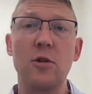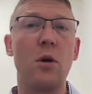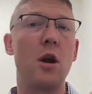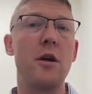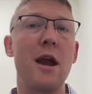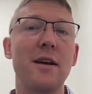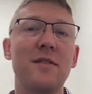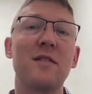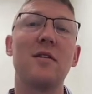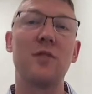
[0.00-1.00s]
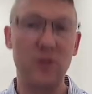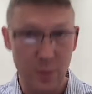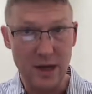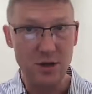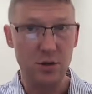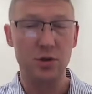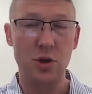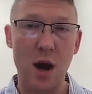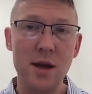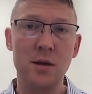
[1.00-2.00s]
our next special
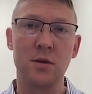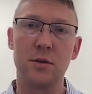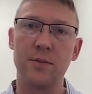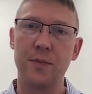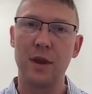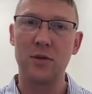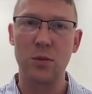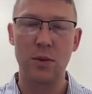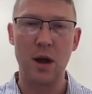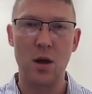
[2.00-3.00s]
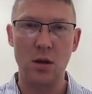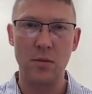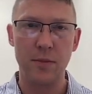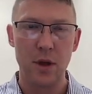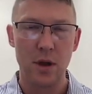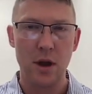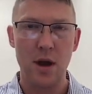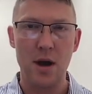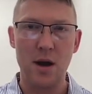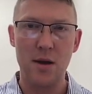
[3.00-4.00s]
triangle, that's what we call them.
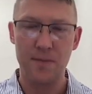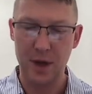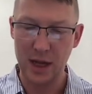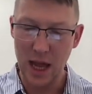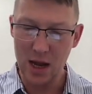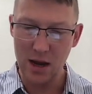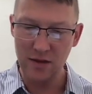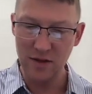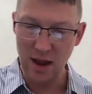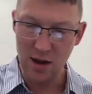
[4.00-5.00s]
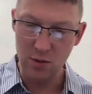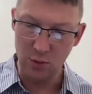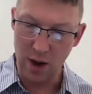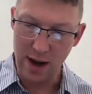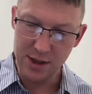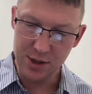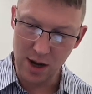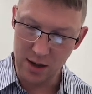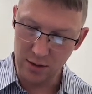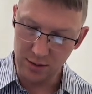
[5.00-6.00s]
Again, it's a right
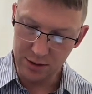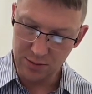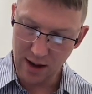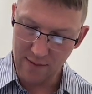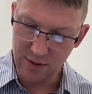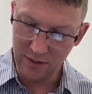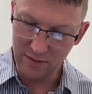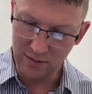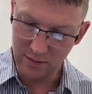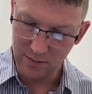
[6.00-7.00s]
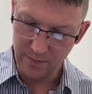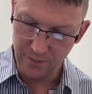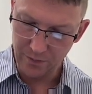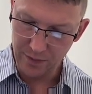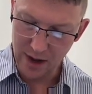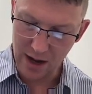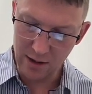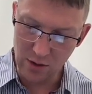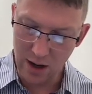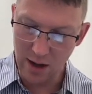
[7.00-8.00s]
triangle, because we have this
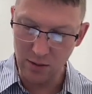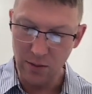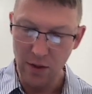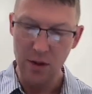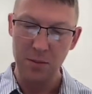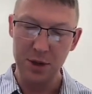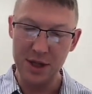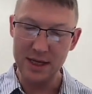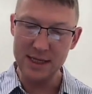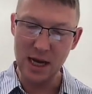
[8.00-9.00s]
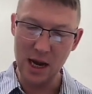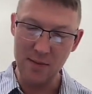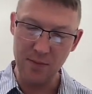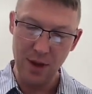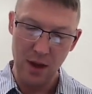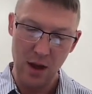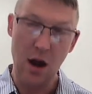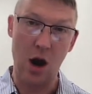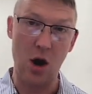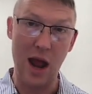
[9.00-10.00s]
90-degree angle. But this time,
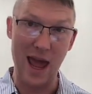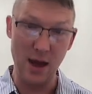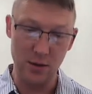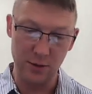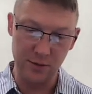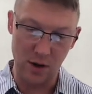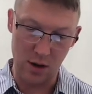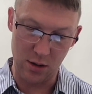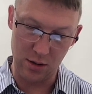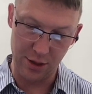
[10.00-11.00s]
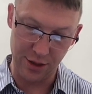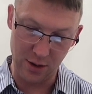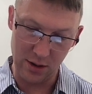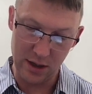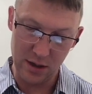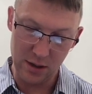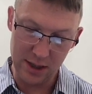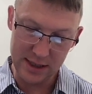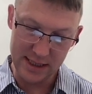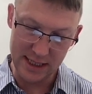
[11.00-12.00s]
our angles are 30
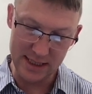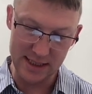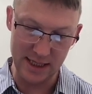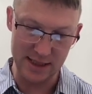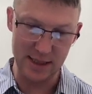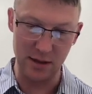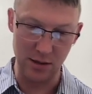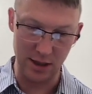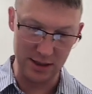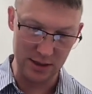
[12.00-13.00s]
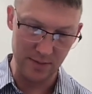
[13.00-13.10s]
degrees and 60 degrees.